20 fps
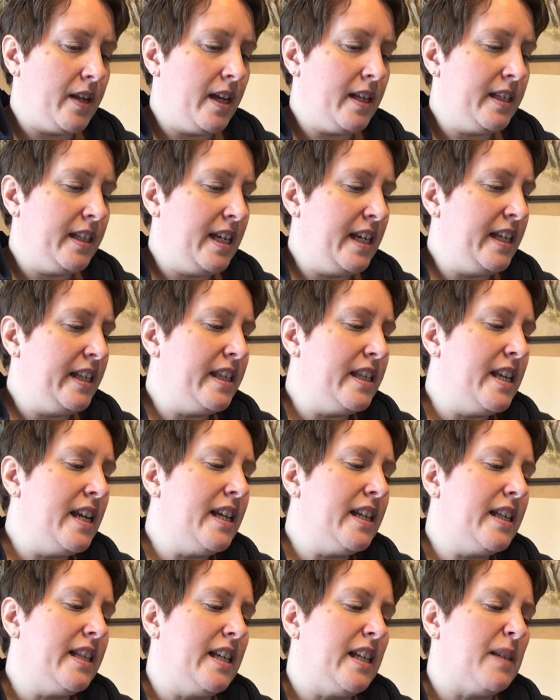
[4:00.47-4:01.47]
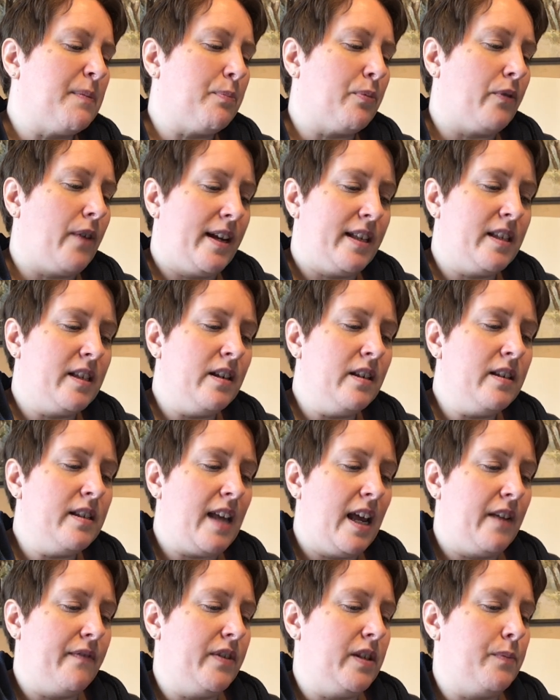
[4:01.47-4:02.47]
us, he sneaks these pretzels
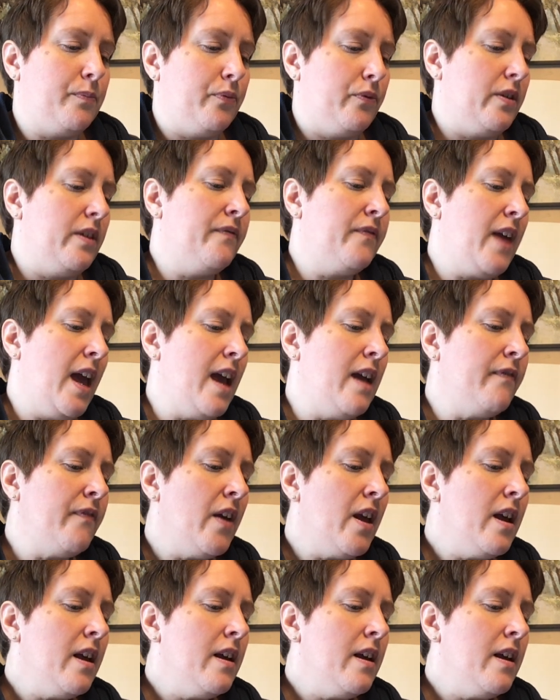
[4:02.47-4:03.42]
out of his briefcase